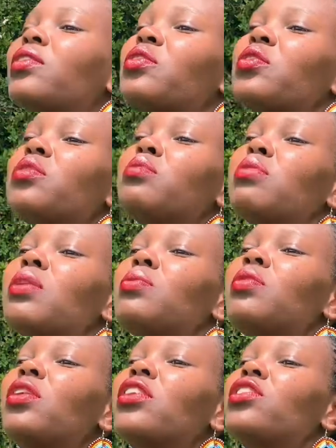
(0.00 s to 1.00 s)
Those
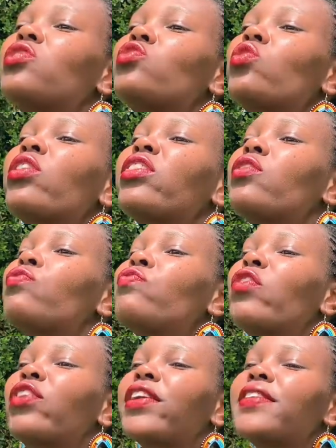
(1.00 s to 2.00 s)
people are destroying the
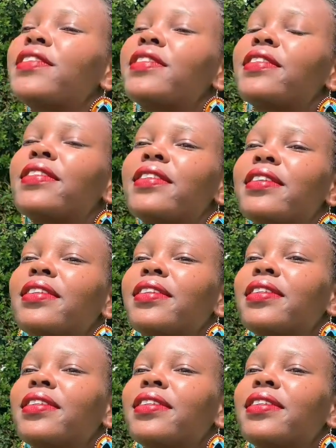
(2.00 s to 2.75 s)
forests.